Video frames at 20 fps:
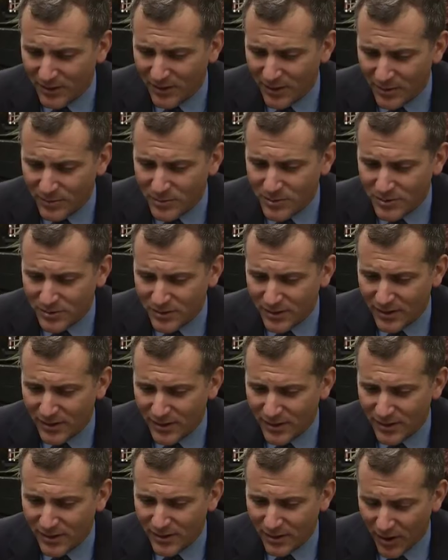clubs
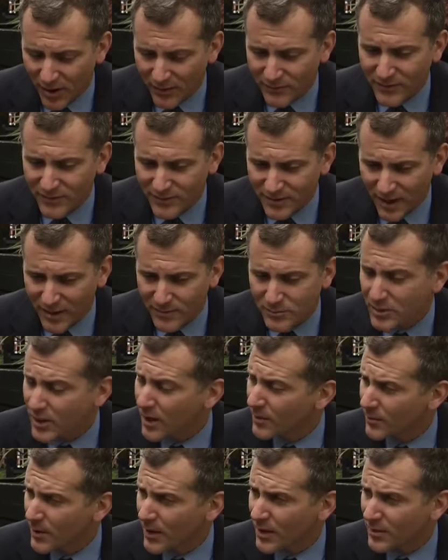oftentimes
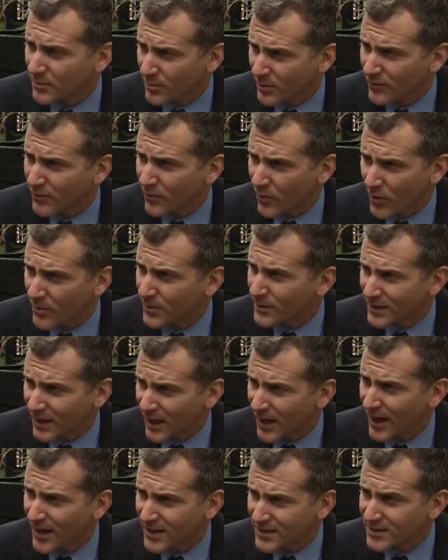come in and perform at the
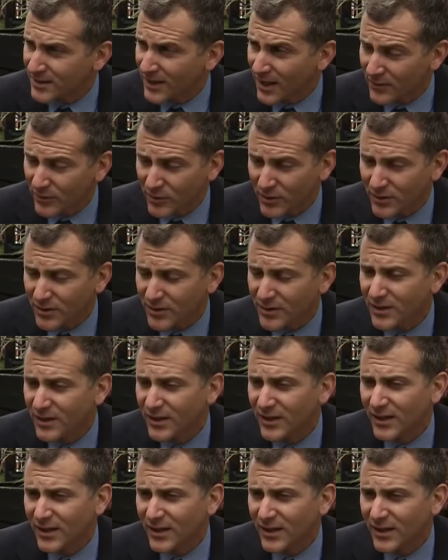highest level. And